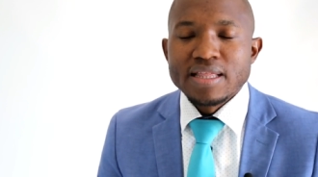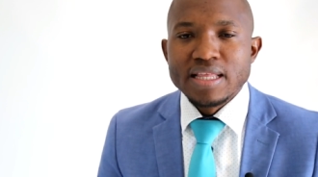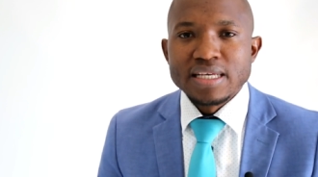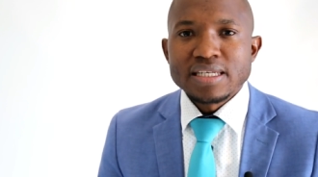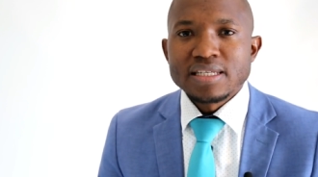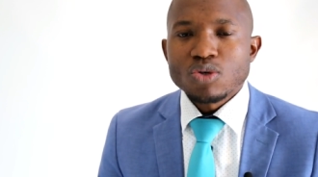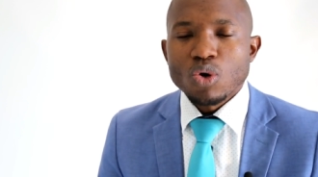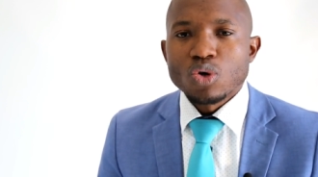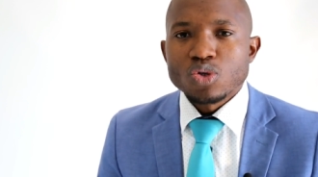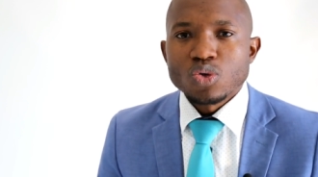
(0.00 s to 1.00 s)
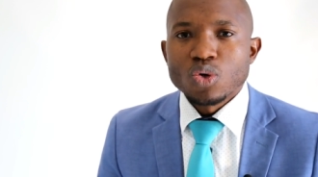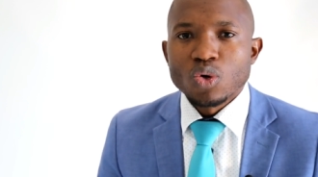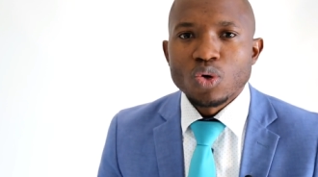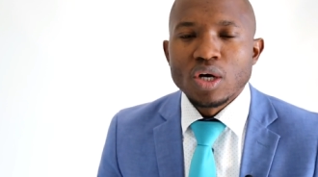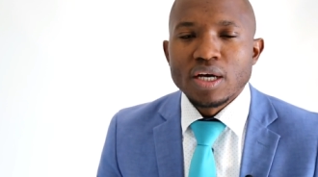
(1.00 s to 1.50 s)
This is
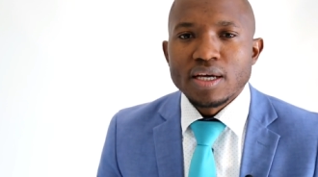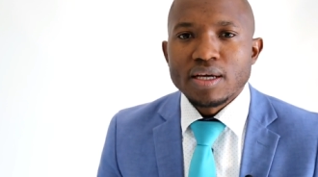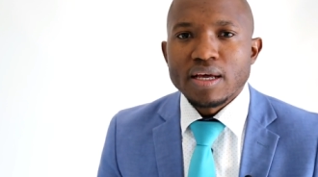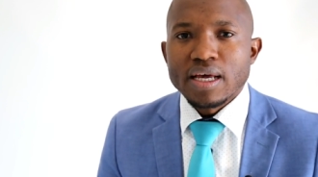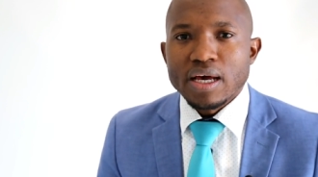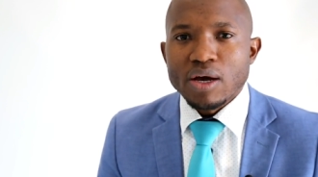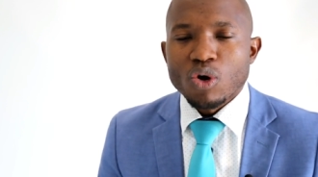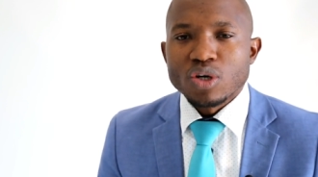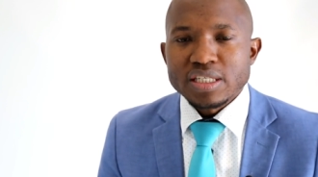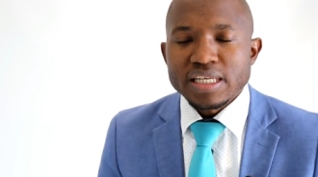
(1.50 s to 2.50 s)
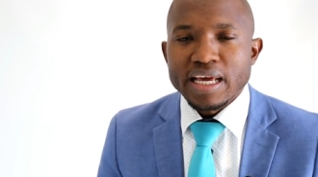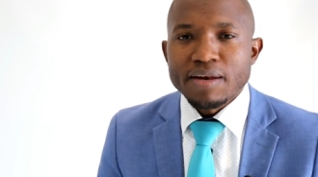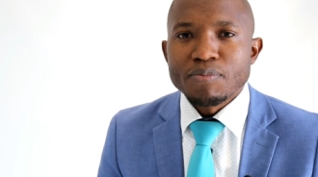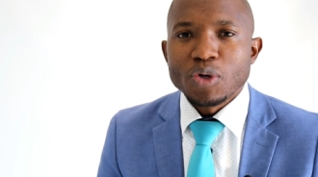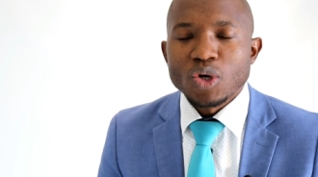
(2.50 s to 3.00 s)
also a concern
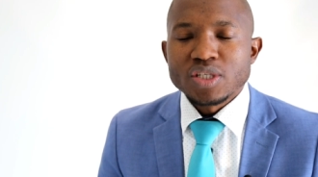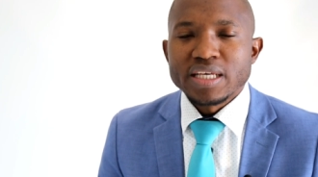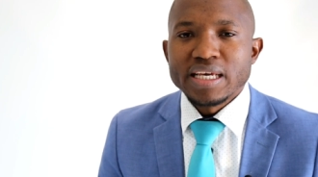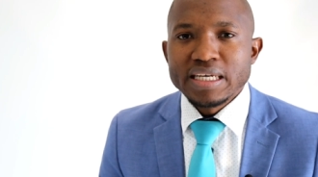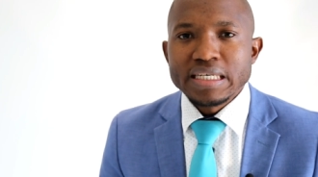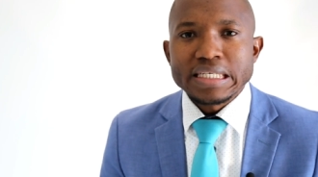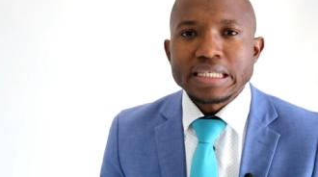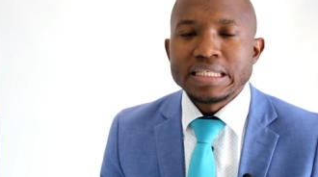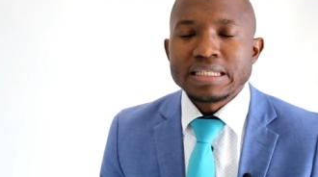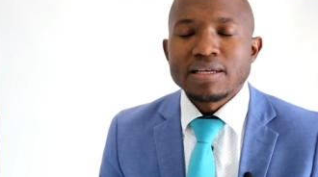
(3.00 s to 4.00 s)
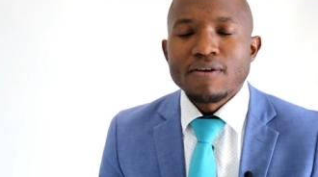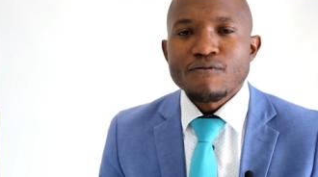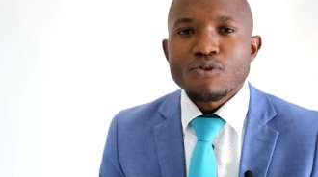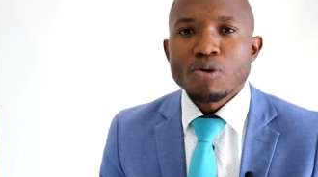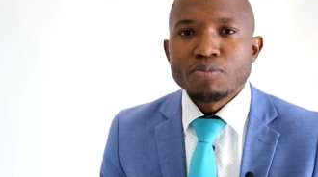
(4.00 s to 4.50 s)
because the increase
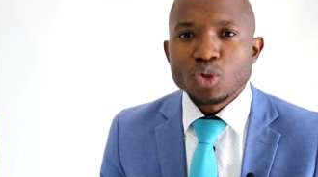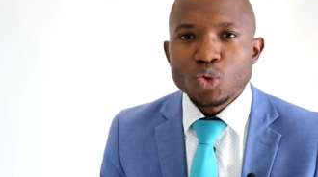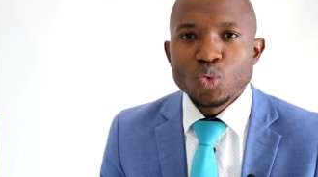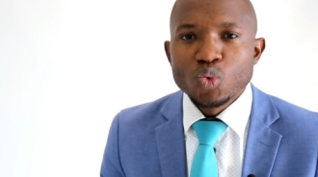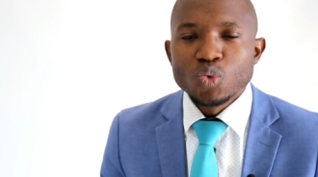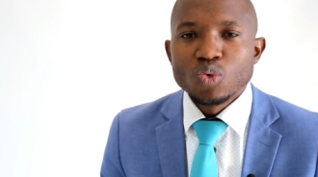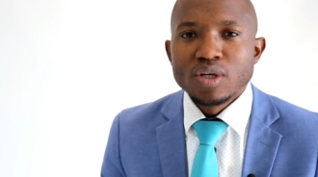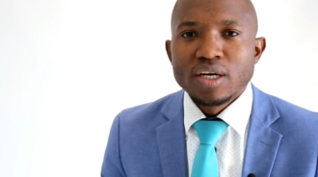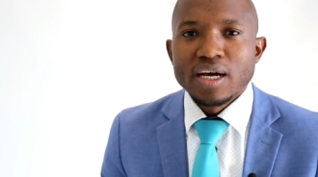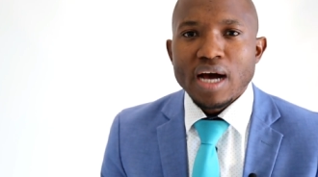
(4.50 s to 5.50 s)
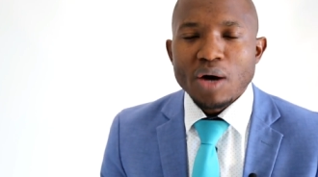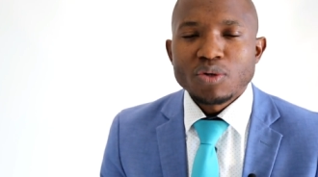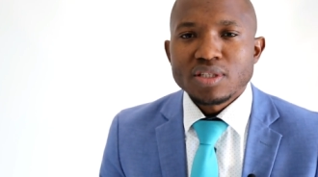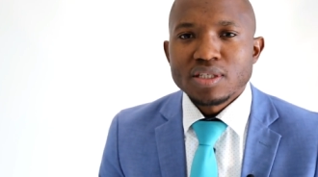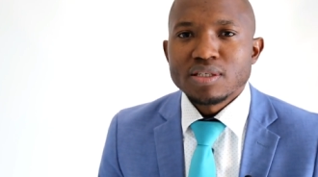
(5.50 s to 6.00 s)
from 2
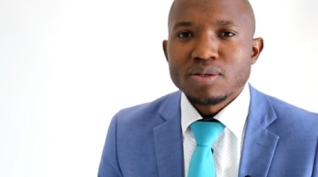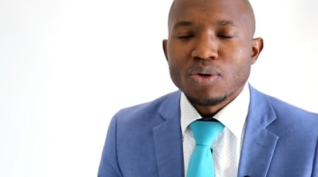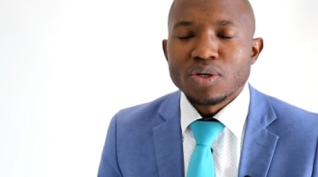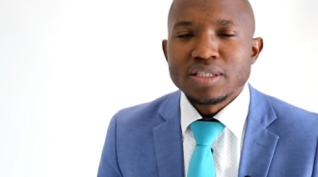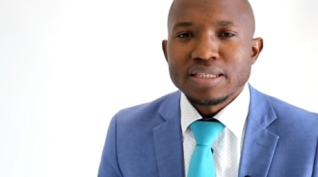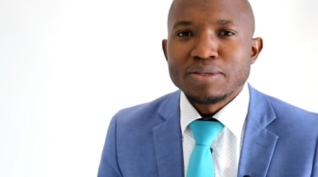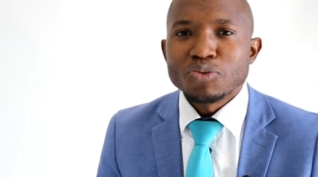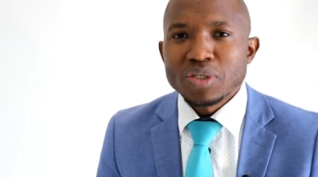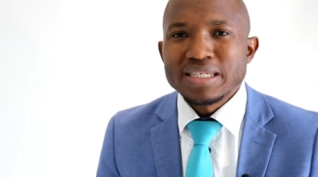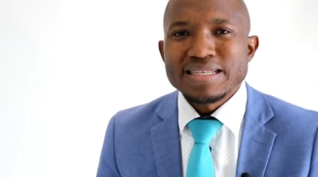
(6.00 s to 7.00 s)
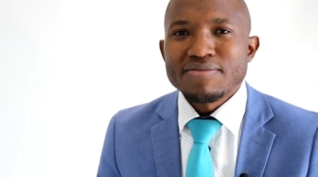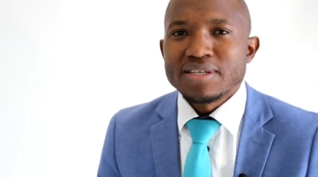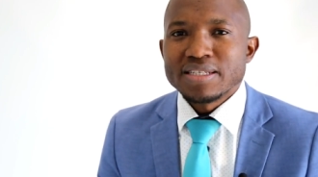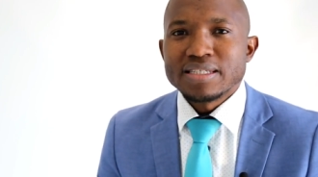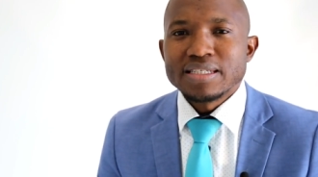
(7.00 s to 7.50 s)
outstanding audits in
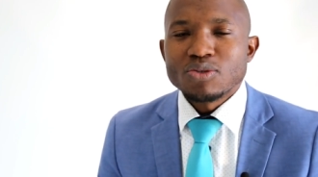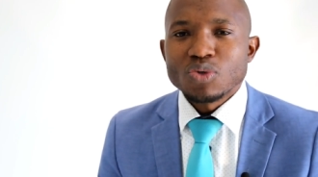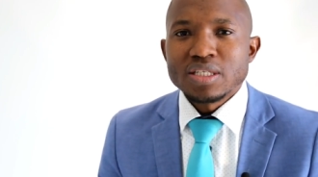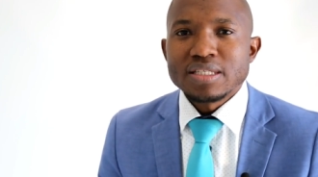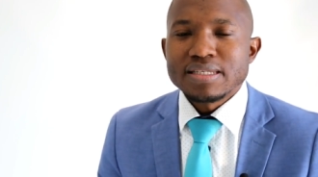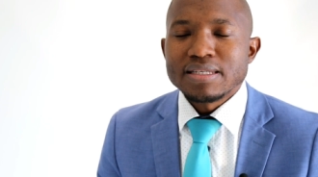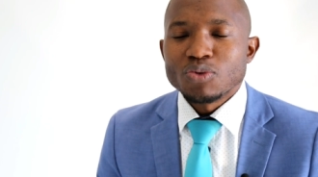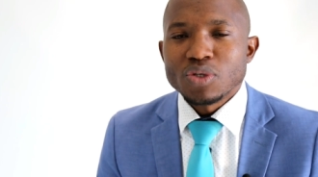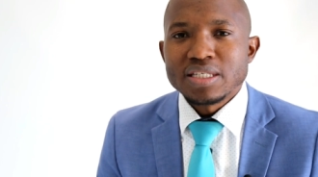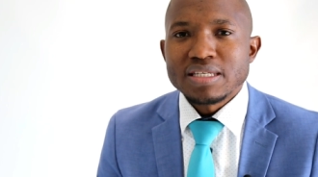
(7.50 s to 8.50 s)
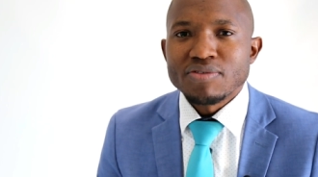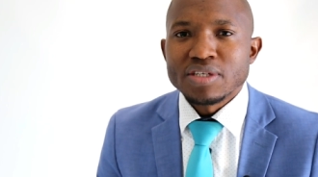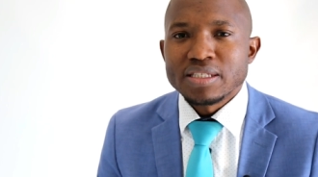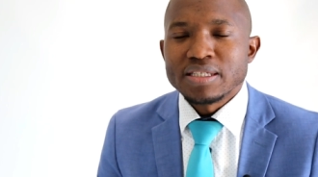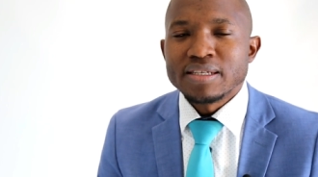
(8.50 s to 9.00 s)

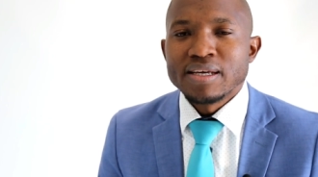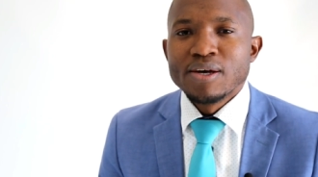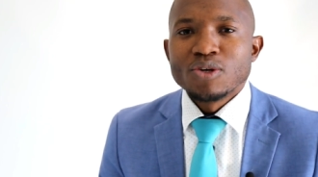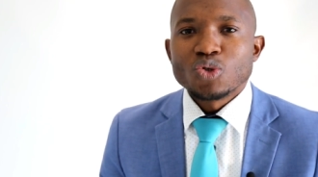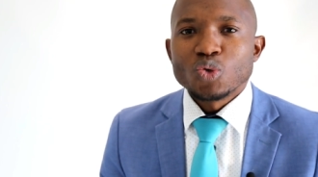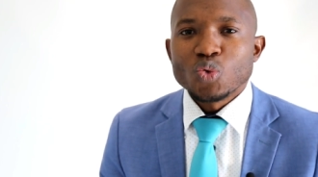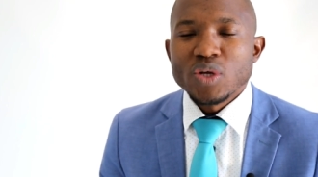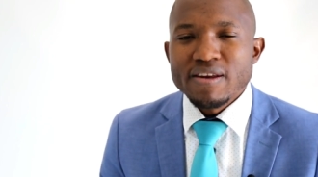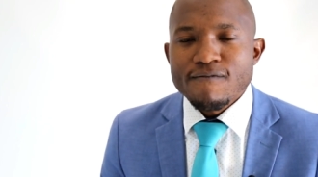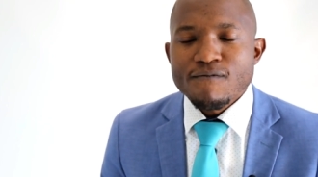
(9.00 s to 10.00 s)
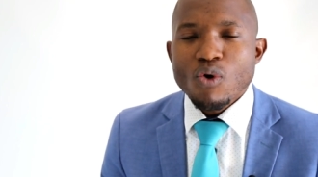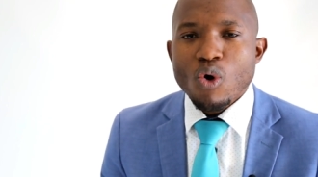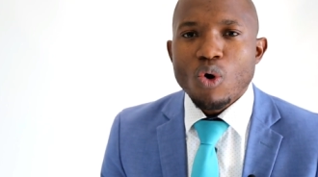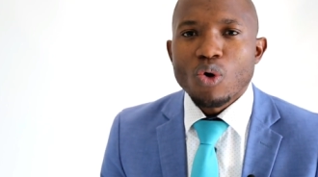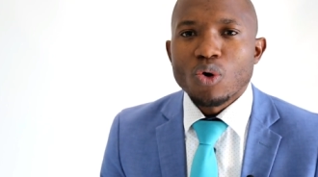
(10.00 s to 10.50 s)
2016-2017 to
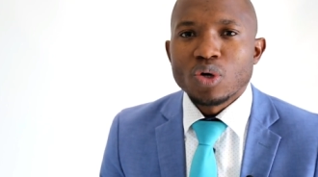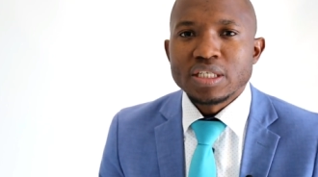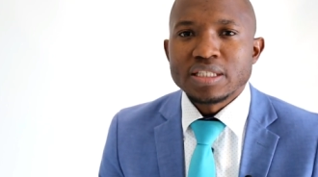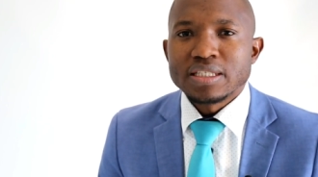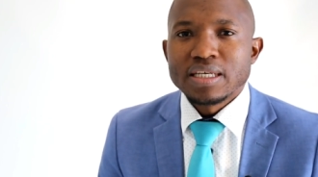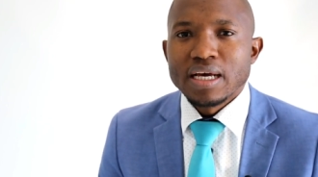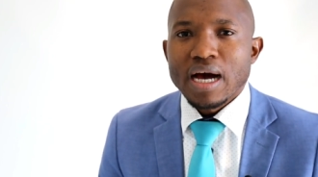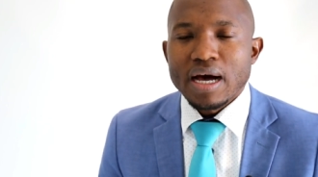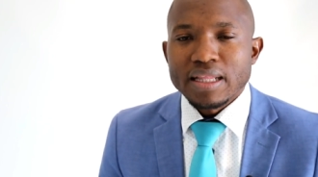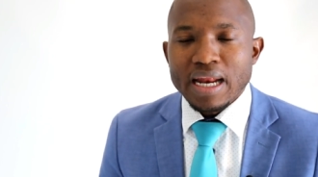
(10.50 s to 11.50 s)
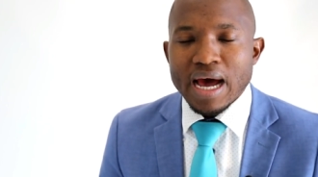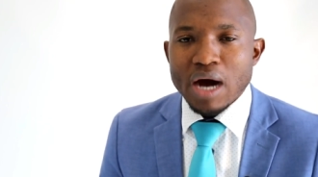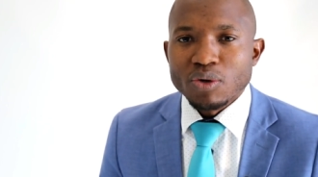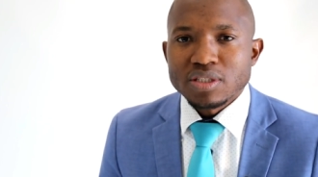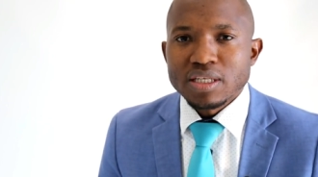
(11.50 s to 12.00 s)
24 audits that are
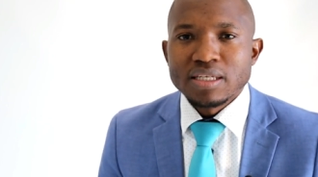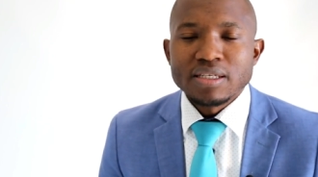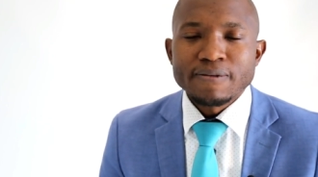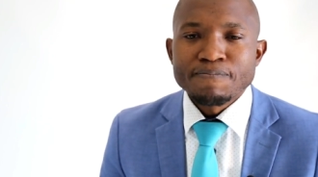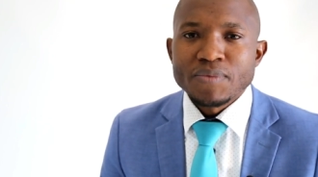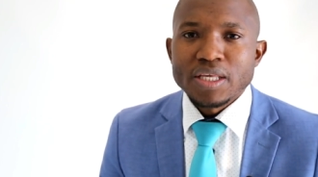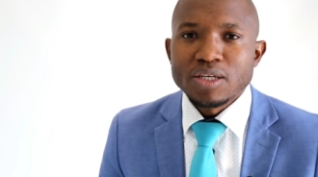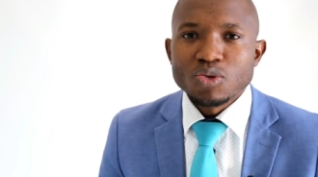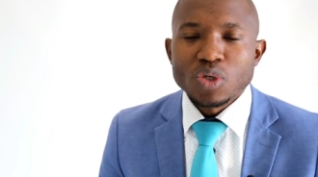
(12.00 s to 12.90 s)
outstanding in